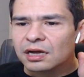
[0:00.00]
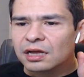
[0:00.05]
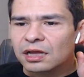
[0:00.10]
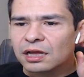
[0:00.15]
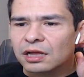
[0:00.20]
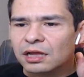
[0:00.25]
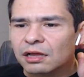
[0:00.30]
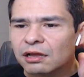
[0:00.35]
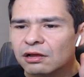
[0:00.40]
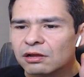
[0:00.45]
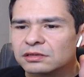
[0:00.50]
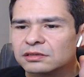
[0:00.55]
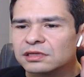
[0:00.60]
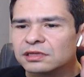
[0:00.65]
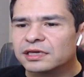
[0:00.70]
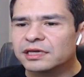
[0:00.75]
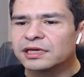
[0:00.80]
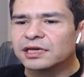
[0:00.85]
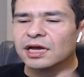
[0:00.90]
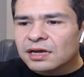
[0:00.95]

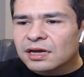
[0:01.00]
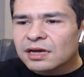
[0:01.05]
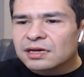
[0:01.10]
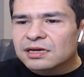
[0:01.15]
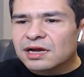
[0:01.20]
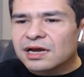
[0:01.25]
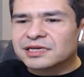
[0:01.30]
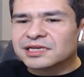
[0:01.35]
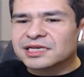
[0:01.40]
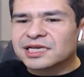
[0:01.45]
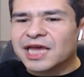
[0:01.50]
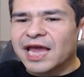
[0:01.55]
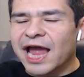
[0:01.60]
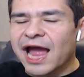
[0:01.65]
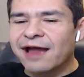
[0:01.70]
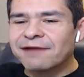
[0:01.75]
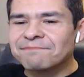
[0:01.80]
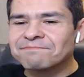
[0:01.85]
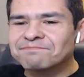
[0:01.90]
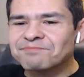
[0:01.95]
Holy, a
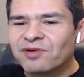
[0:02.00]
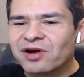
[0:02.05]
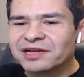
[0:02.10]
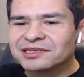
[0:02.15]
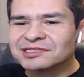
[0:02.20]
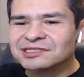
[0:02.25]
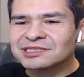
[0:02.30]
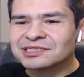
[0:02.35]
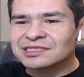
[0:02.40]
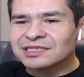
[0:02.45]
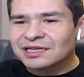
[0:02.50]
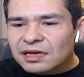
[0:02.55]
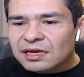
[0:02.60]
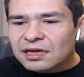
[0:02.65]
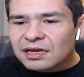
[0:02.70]
cat bus?